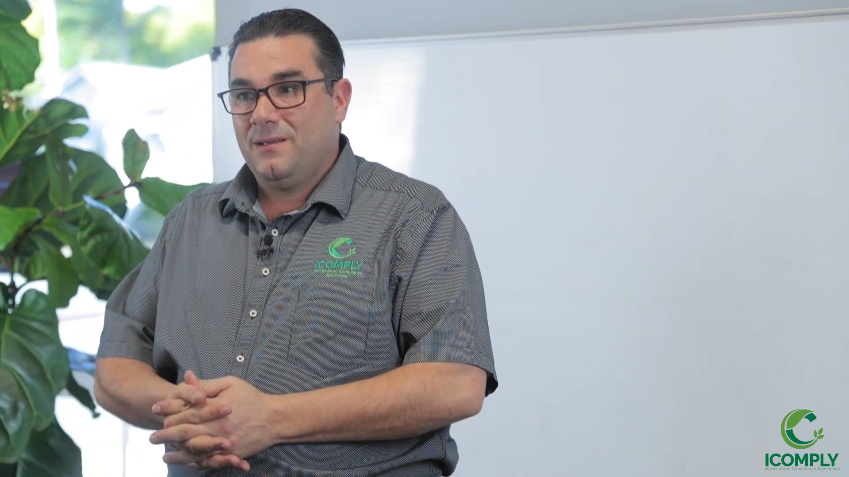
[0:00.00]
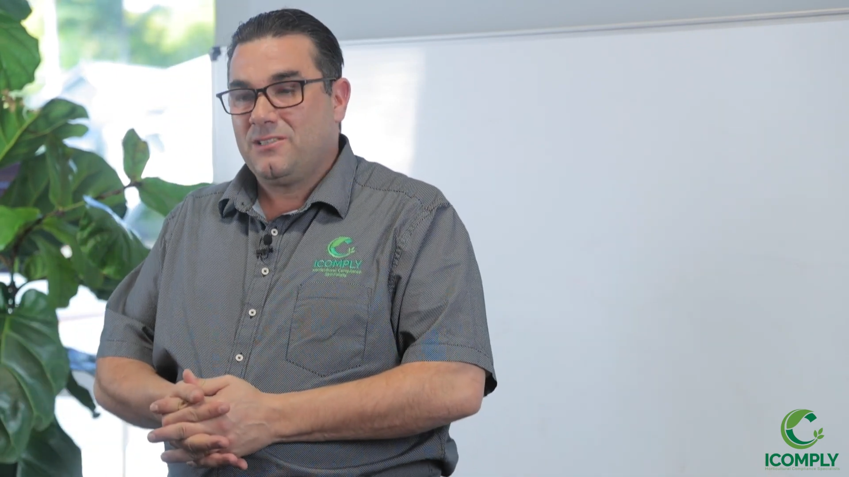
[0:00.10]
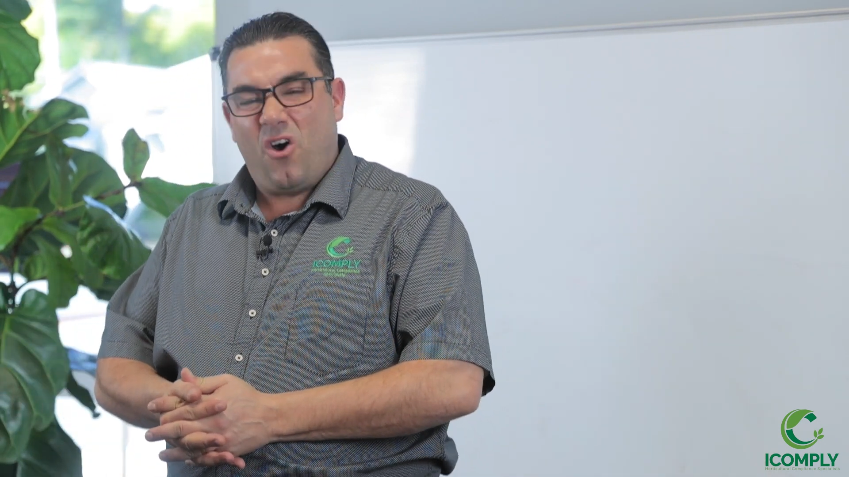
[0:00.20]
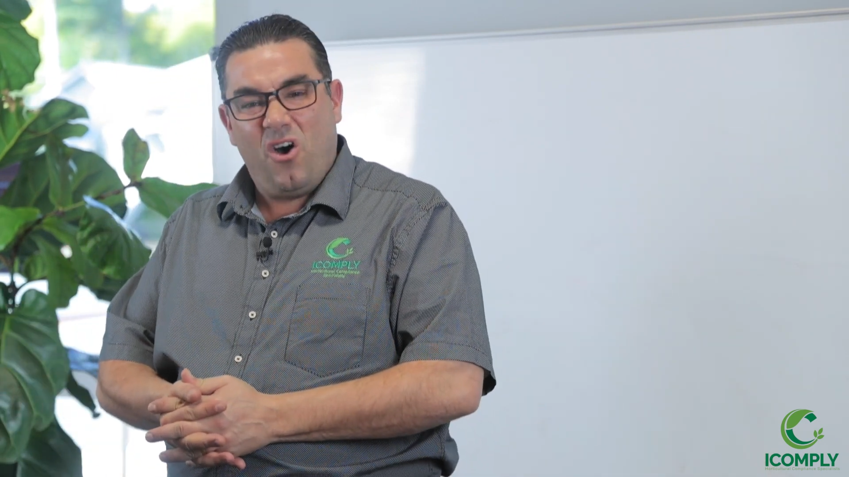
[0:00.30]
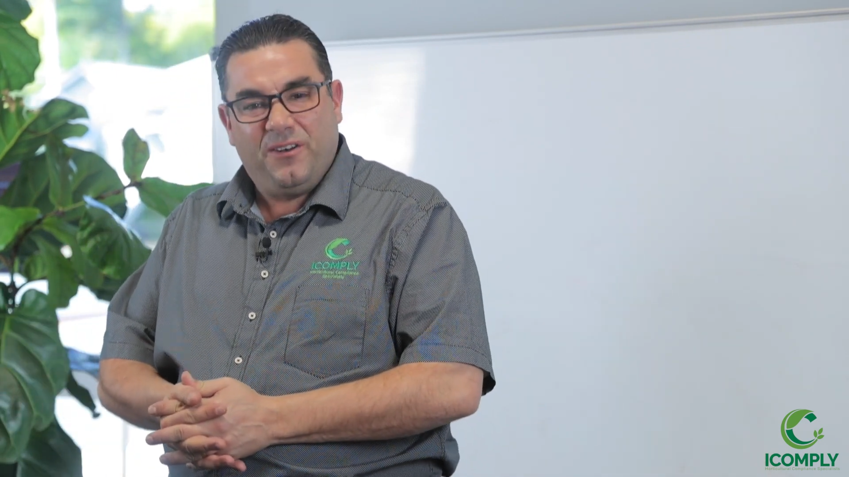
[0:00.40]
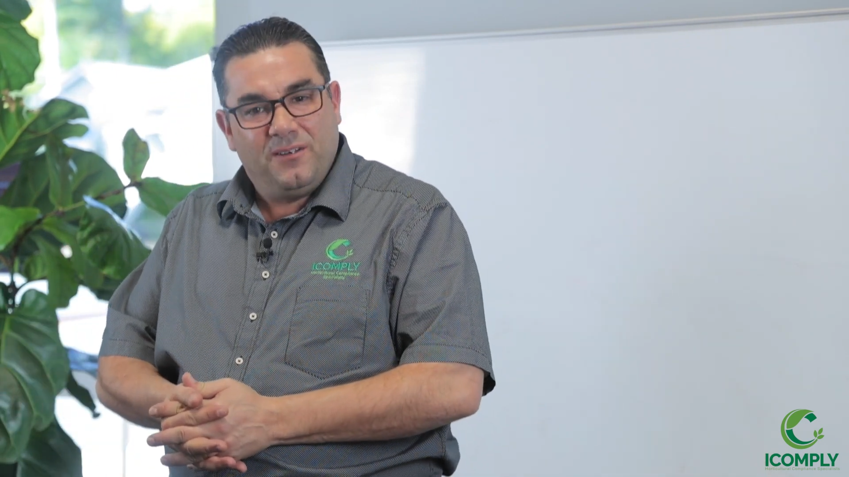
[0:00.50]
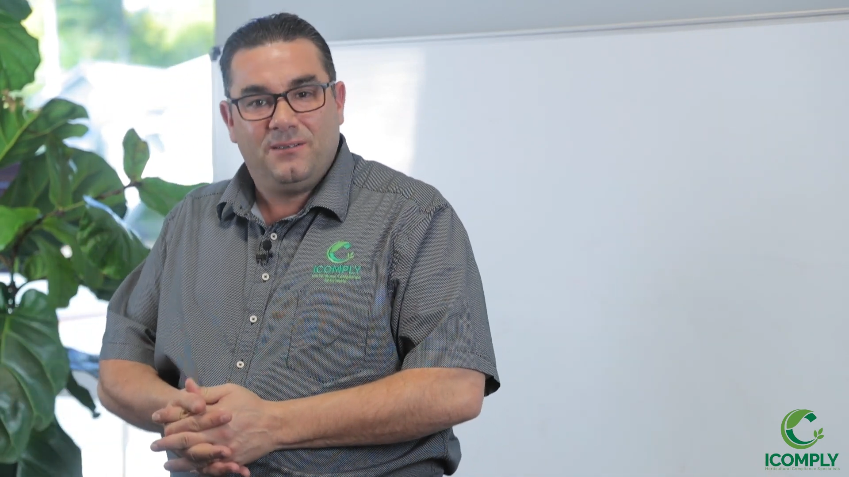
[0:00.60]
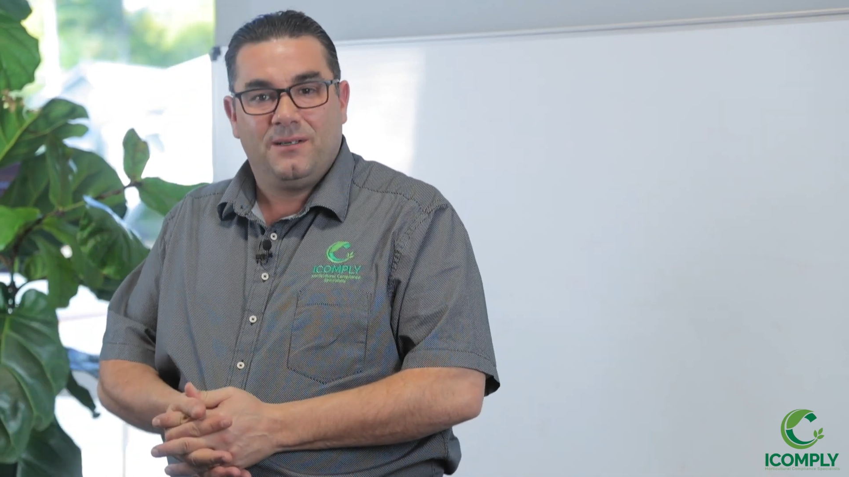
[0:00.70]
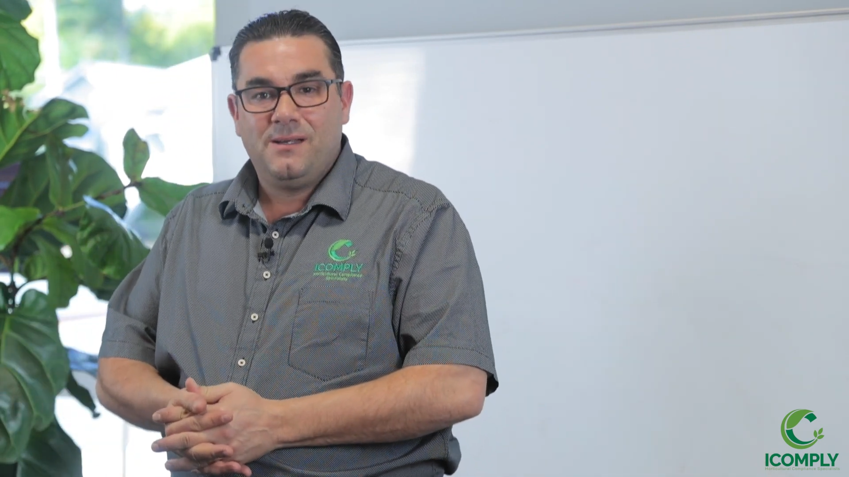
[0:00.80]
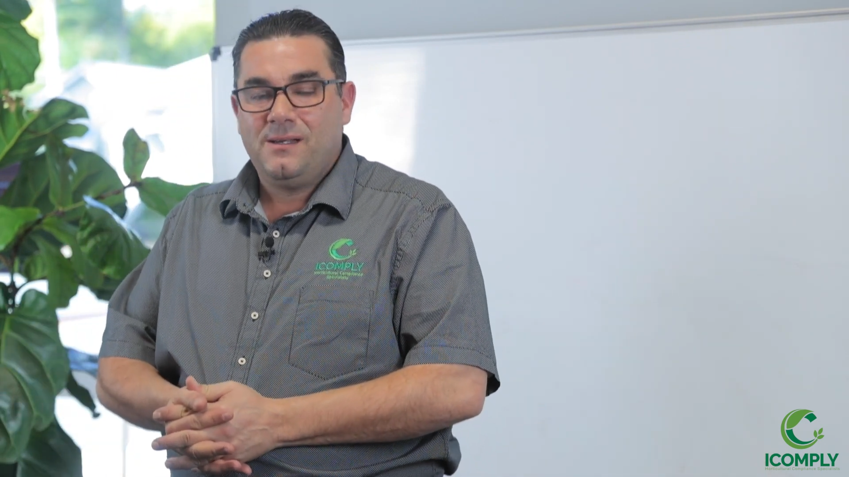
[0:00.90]
it's hot,
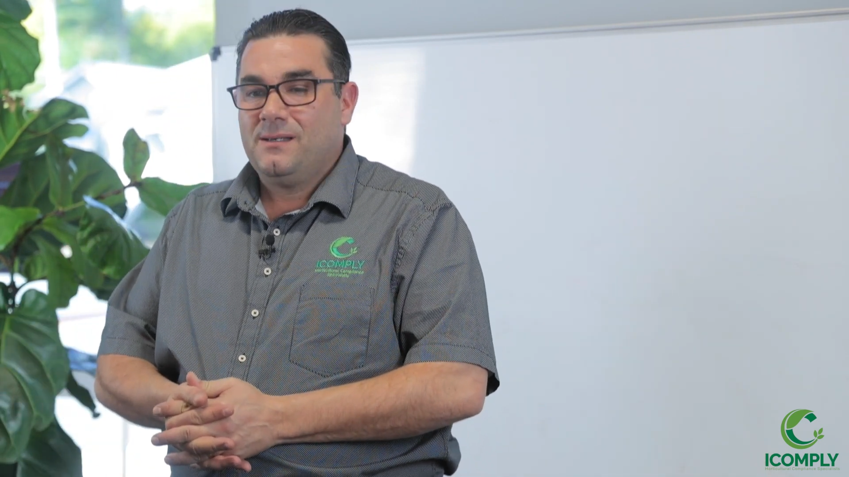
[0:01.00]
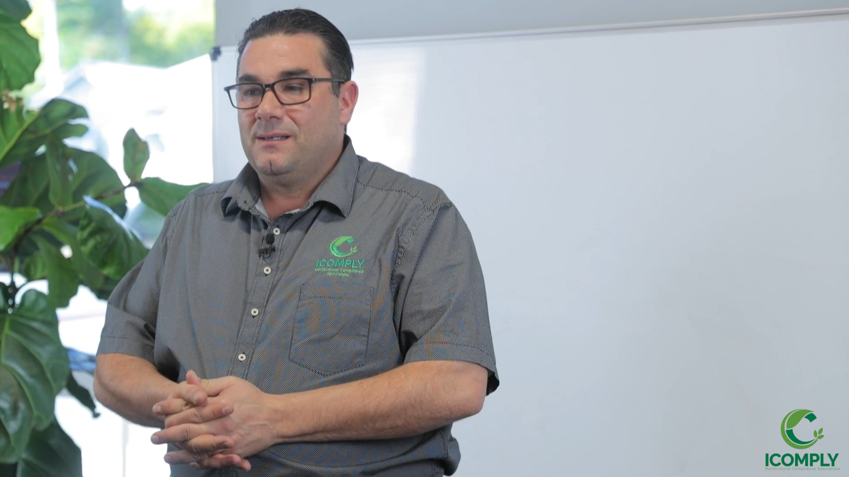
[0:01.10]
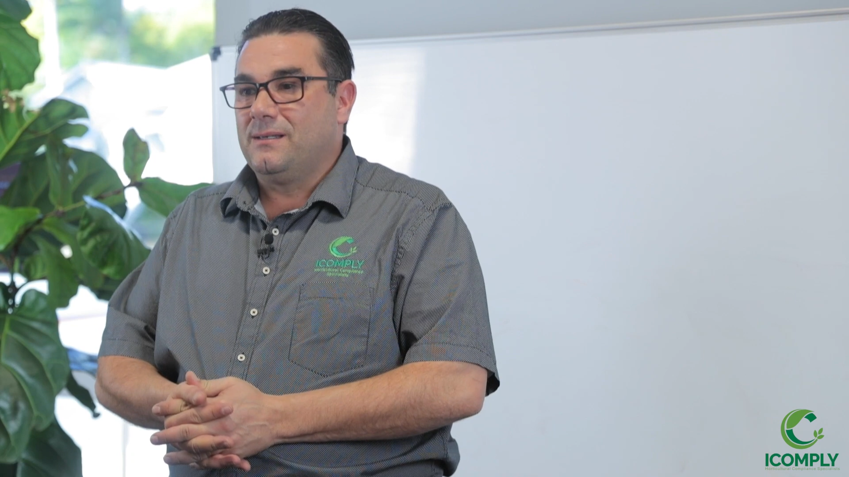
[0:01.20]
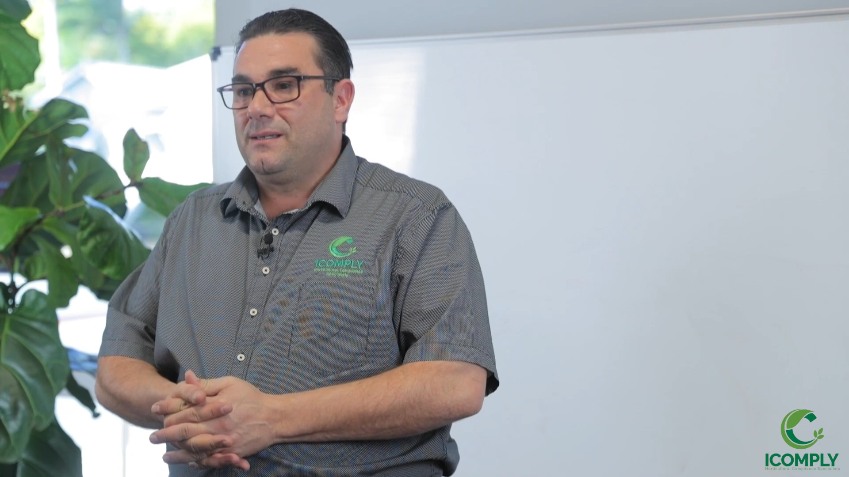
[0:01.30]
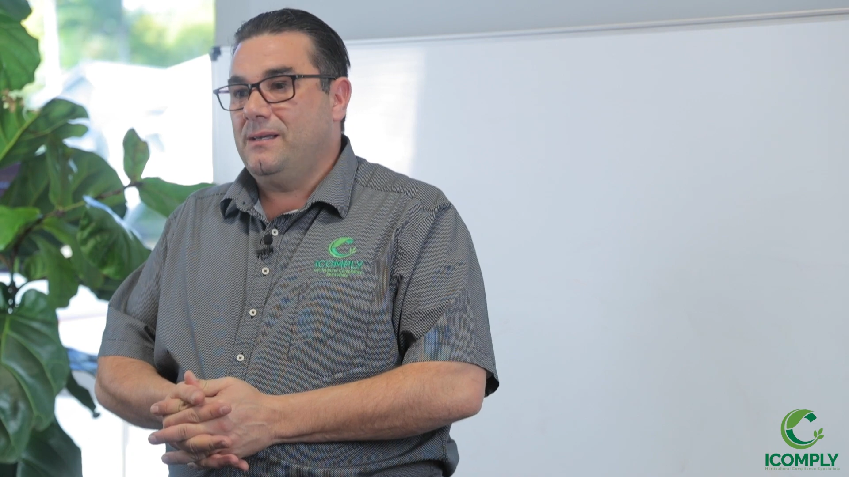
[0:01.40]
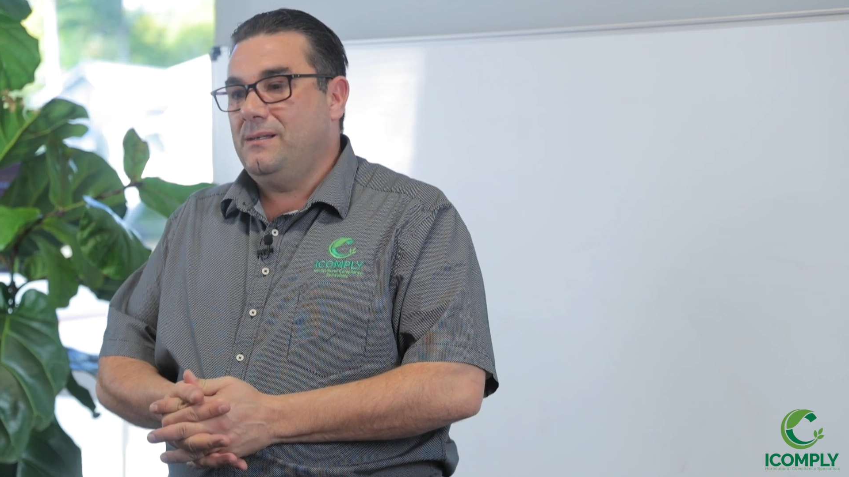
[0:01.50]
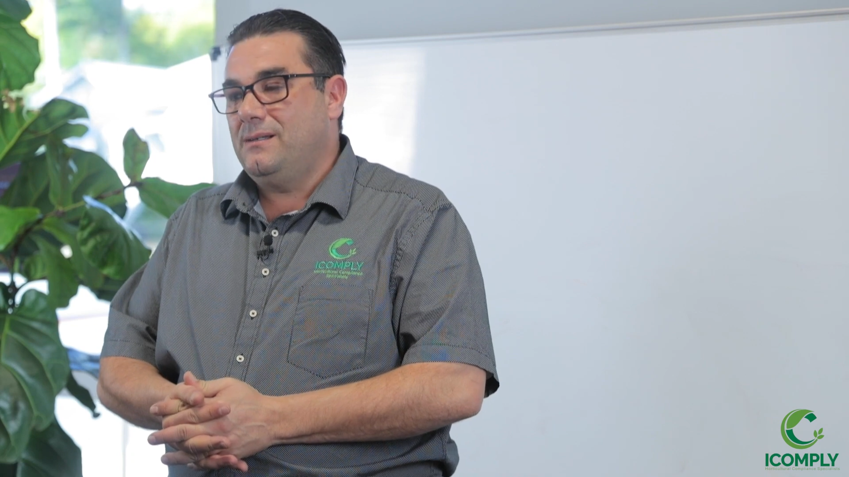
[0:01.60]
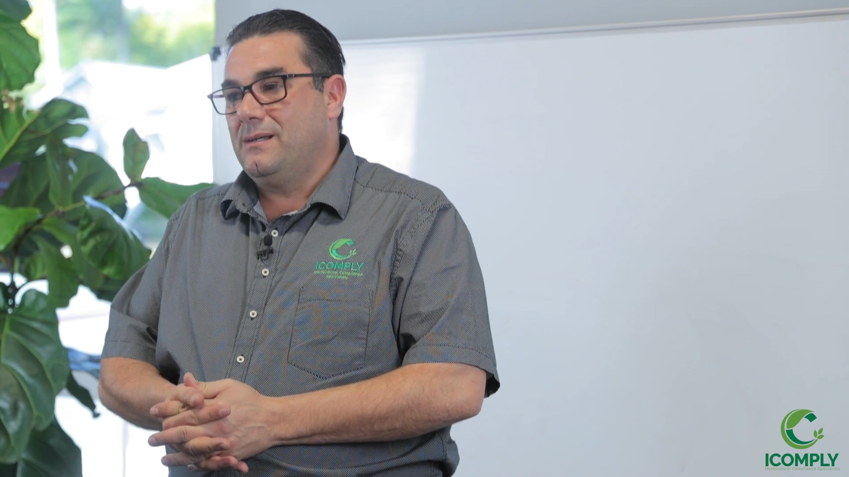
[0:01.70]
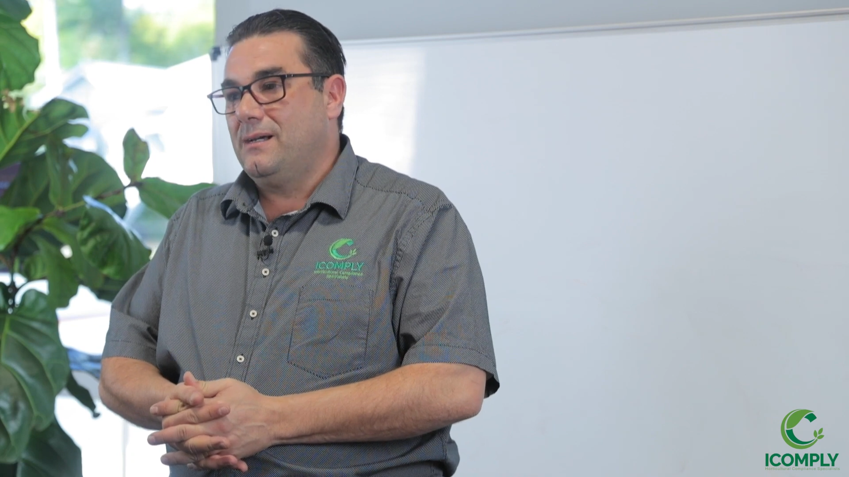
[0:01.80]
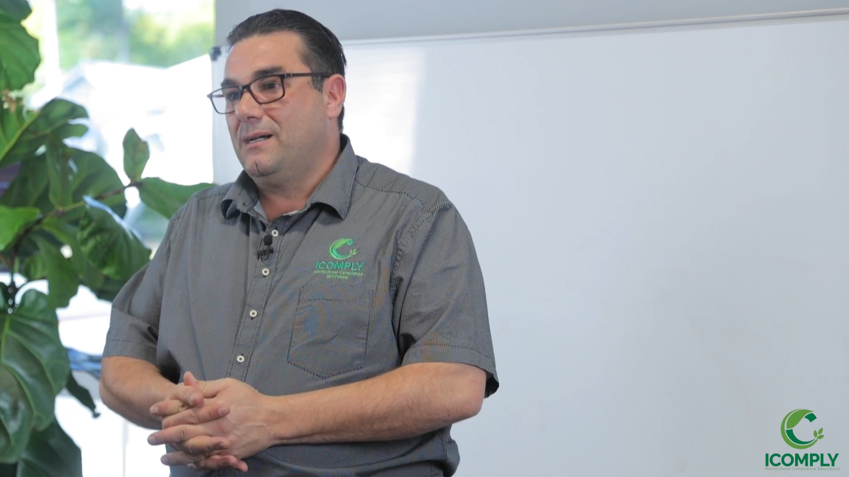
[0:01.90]
okay.
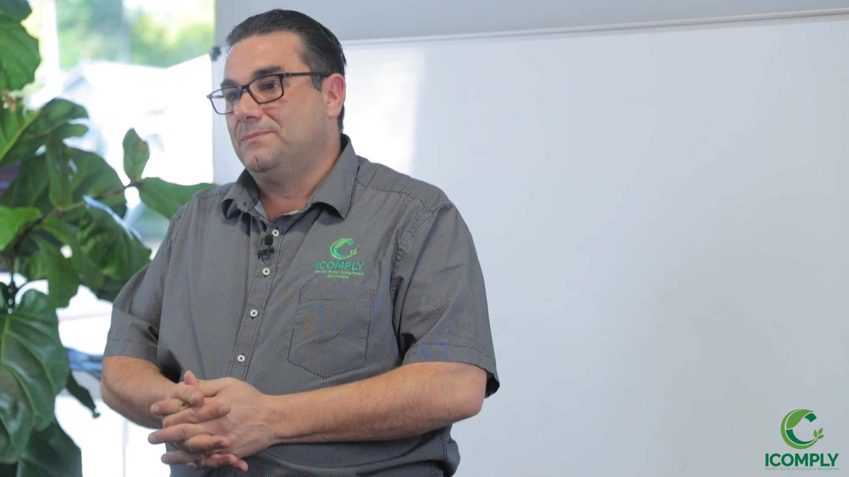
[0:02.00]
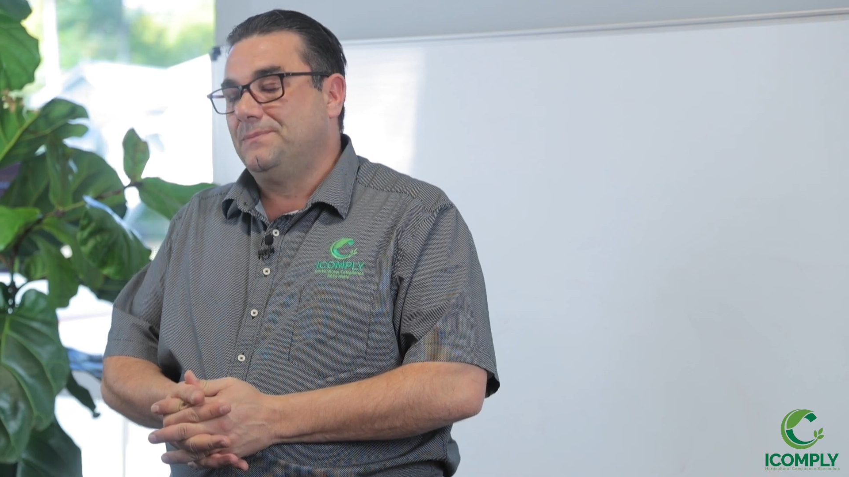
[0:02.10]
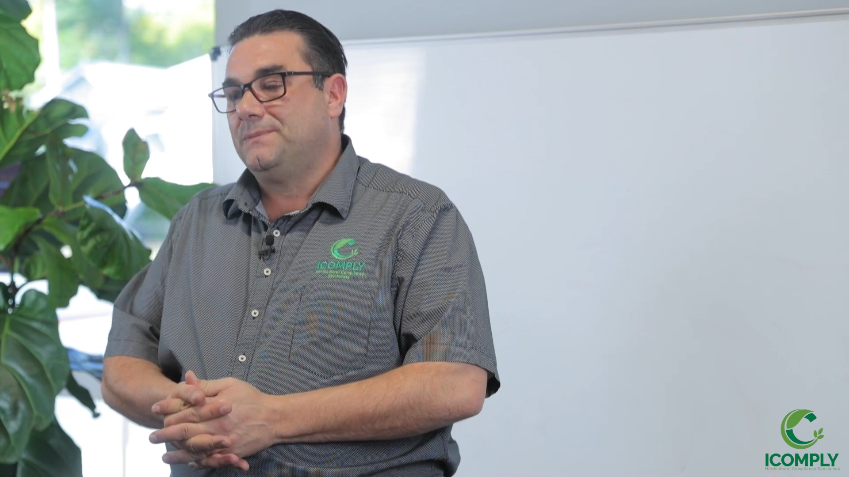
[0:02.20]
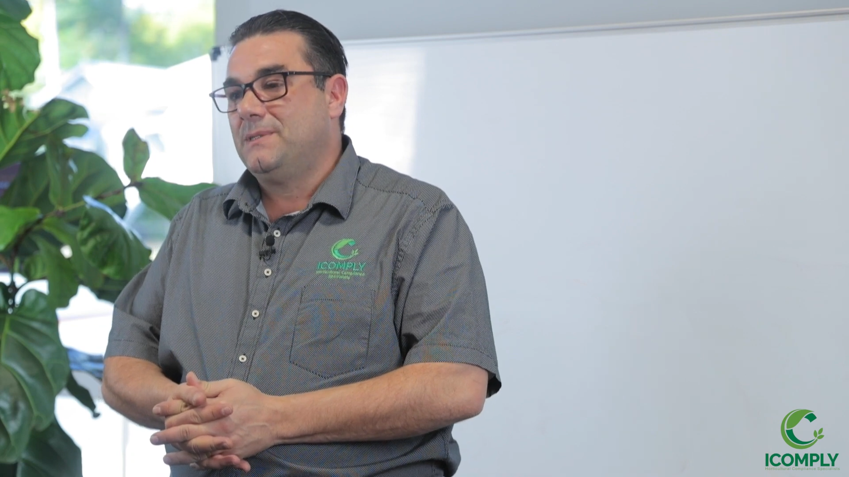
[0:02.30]
Um,